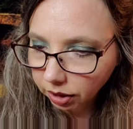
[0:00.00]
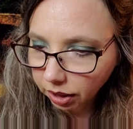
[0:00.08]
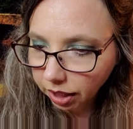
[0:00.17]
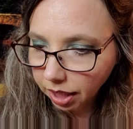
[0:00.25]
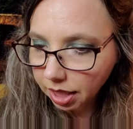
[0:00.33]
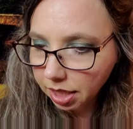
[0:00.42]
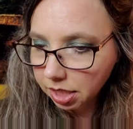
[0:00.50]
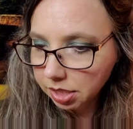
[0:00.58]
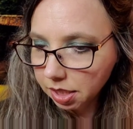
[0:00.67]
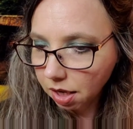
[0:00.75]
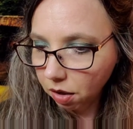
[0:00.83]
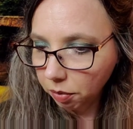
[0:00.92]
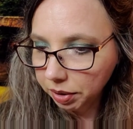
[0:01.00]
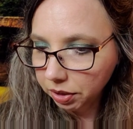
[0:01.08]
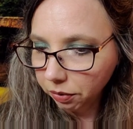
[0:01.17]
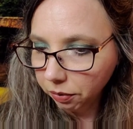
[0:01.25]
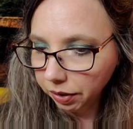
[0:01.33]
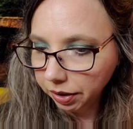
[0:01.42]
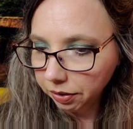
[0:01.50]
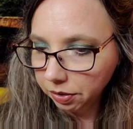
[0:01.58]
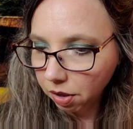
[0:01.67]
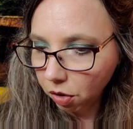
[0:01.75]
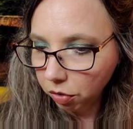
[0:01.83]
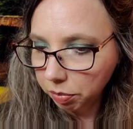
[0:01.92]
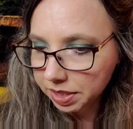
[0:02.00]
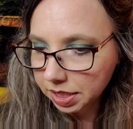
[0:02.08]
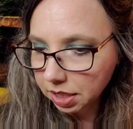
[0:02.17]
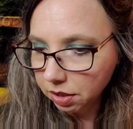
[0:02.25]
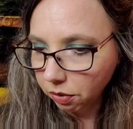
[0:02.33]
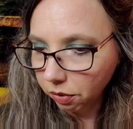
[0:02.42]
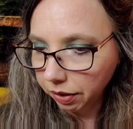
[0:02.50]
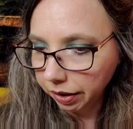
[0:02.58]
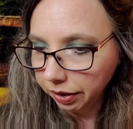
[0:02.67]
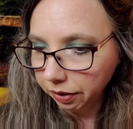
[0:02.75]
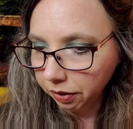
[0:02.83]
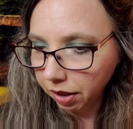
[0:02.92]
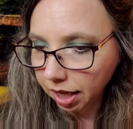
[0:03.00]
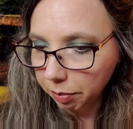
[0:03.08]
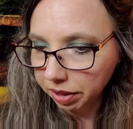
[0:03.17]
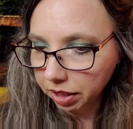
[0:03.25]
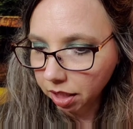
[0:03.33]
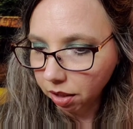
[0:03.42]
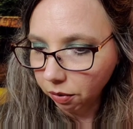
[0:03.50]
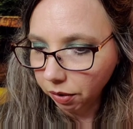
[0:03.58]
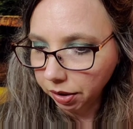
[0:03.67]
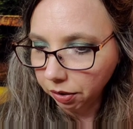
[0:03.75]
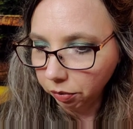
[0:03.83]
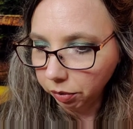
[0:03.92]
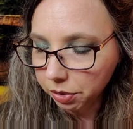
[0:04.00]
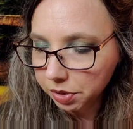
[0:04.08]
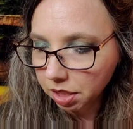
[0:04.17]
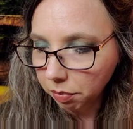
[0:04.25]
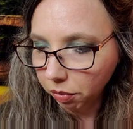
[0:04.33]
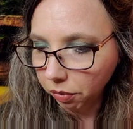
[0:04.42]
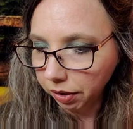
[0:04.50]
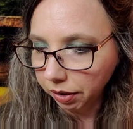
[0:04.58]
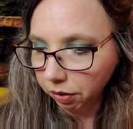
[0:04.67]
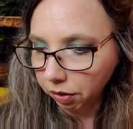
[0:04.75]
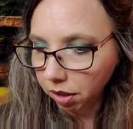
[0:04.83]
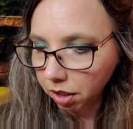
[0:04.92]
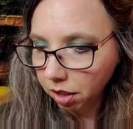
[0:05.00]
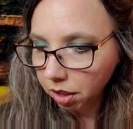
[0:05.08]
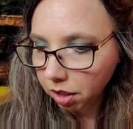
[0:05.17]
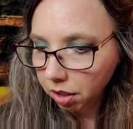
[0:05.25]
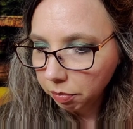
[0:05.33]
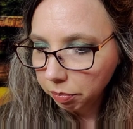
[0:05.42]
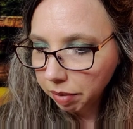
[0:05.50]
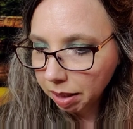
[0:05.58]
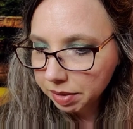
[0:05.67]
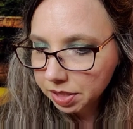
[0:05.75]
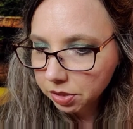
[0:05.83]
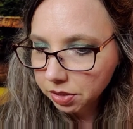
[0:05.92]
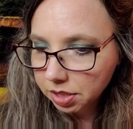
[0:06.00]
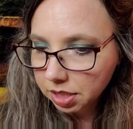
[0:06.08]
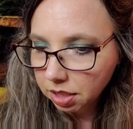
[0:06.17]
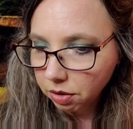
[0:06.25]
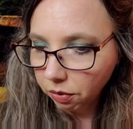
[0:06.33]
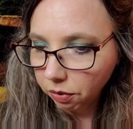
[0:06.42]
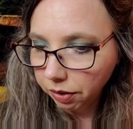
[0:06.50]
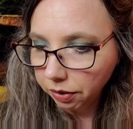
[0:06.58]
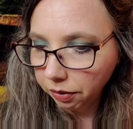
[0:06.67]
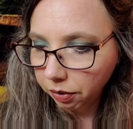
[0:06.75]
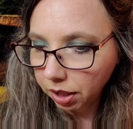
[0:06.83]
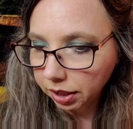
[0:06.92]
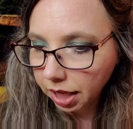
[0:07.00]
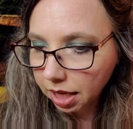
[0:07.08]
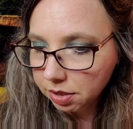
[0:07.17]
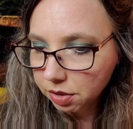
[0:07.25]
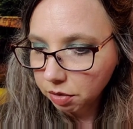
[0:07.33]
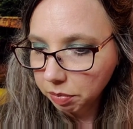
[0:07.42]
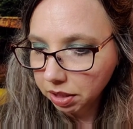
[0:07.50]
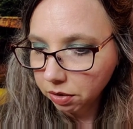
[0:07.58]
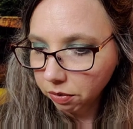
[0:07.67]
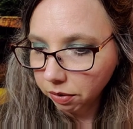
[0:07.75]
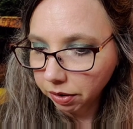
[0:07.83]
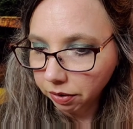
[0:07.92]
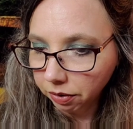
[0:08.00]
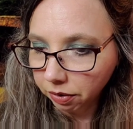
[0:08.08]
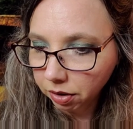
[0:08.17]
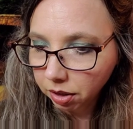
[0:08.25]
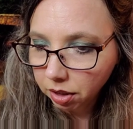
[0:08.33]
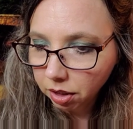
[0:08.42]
It has almond oil, jojoba seed oil, apricot oil, rosehip oil, babassu seed oil, castor bean oil,